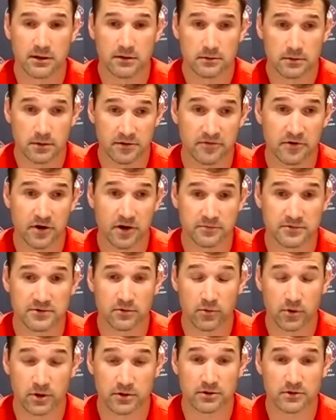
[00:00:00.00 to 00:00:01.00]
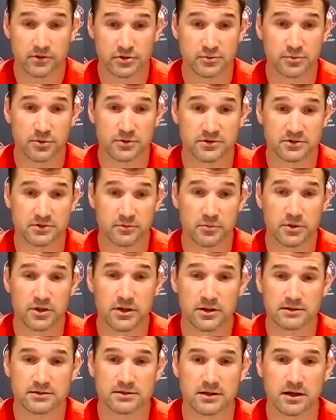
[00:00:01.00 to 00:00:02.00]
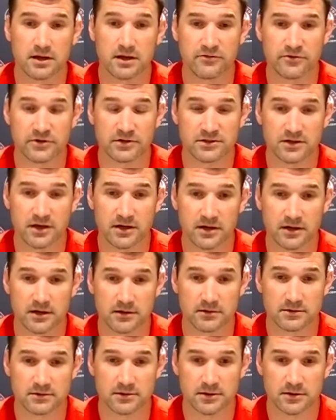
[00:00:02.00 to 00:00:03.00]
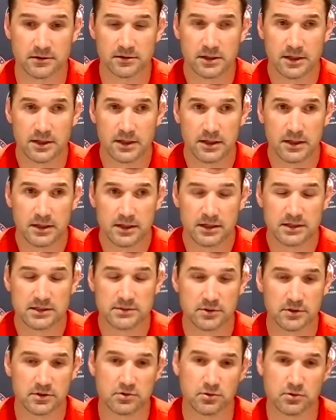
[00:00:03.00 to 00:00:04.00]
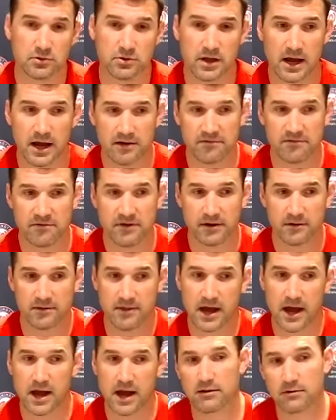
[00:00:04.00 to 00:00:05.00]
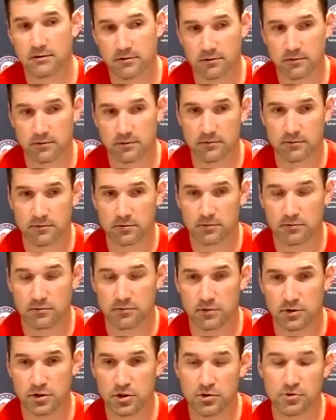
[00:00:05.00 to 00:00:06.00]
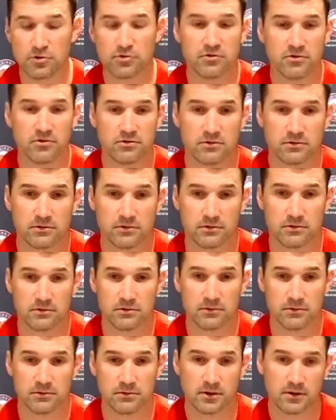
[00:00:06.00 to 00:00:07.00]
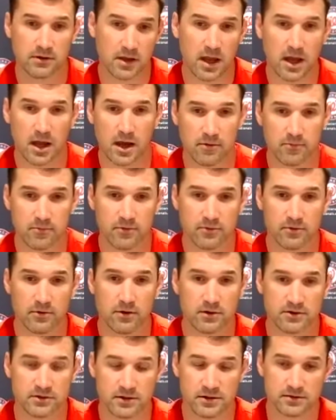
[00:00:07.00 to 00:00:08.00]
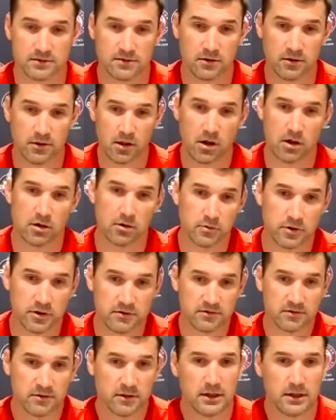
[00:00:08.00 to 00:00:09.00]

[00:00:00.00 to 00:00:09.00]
live up to what they're supposed to be, it's kind of exciting. So it's been cool to have like that youth in camp, along with,